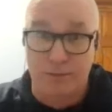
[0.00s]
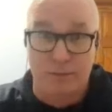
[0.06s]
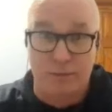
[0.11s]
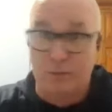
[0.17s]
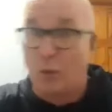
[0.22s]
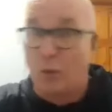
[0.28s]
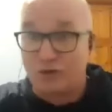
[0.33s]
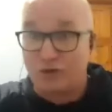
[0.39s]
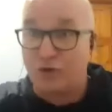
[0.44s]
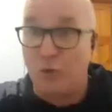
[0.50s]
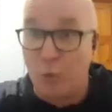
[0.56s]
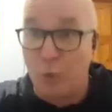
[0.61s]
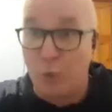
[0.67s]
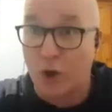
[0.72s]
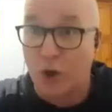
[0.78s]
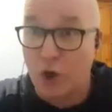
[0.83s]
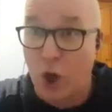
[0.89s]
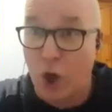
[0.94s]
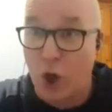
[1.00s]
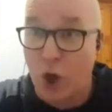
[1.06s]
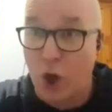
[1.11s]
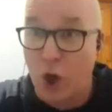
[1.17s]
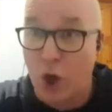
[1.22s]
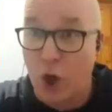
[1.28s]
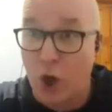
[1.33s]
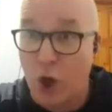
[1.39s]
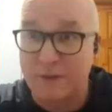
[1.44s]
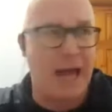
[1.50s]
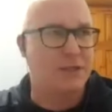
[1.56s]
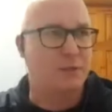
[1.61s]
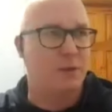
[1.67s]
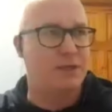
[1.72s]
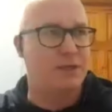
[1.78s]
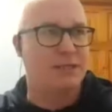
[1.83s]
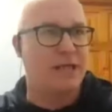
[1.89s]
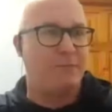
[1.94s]
going through World Cups, my
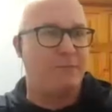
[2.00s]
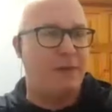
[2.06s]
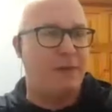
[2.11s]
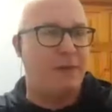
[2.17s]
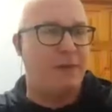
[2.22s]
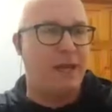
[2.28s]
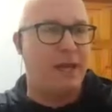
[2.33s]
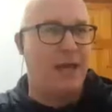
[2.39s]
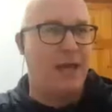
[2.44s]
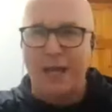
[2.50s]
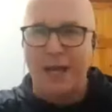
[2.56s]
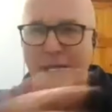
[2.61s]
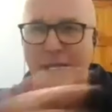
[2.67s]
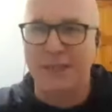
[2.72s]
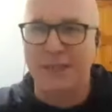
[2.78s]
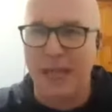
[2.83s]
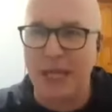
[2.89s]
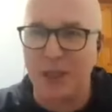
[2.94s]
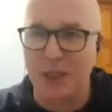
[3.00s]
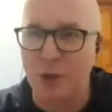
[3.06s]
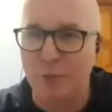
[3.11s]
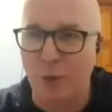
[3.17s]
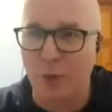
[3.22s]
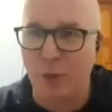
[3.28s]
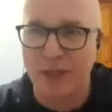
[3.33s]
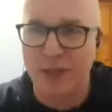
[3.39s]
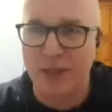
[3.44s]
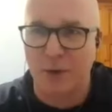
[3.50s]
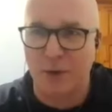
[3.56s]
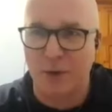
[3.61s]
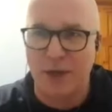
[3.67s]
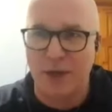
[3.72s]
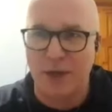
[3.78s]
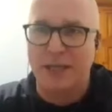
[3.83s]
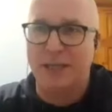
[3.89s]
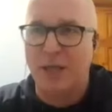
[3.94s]
aunt once gave me a 1982
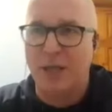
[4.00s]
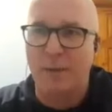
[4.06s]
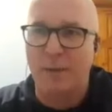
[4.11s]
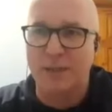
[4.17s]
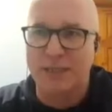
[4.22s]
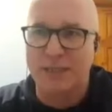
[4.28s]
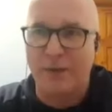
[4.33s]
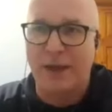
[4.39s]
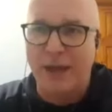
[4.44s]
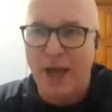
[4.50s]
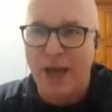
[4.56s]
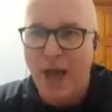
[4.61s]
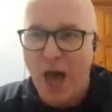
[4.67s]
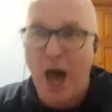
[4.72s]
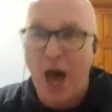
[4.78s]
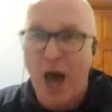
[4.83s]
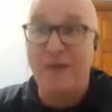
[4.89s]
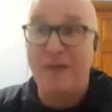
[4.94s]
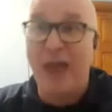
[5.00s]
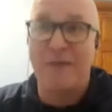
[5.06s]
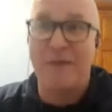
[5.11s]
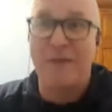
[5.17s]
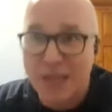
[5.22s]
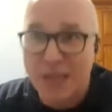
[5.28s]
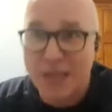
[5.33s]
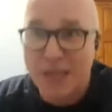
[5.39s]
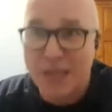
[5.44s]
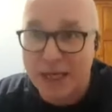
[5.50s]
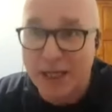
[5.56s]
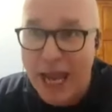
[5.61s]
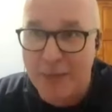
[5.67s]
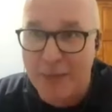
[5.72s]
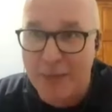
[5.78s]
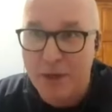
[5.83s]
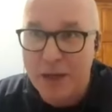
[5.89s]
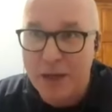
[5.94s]
poster, and I did a commentary of every single
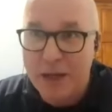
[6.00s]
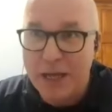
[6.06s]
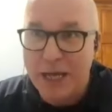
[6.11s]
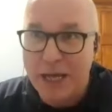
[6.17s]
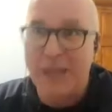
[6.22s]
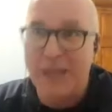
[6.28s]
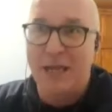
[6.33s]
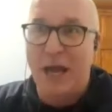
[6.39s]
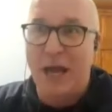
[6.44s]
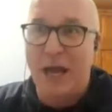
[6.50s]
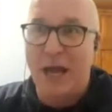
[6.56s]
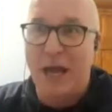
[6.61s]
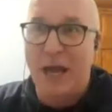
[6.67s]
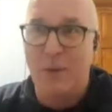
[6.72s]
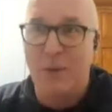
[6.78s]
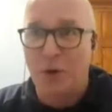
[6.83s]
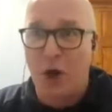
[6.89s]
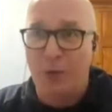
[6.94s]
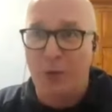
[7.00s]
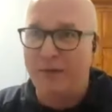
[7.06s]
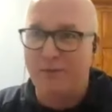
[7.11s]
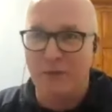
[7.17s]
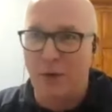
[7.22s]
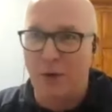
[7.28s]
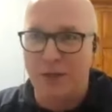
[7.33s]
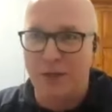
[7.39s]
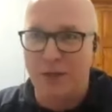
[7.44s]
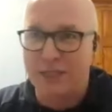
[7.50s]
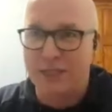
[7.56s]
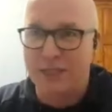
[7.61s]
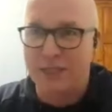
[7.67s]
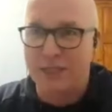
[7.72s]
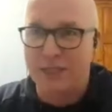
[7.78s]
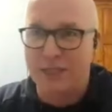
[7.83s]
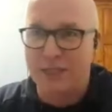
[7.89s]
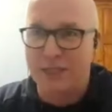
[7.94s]
game in that wow. World Cup, even though I think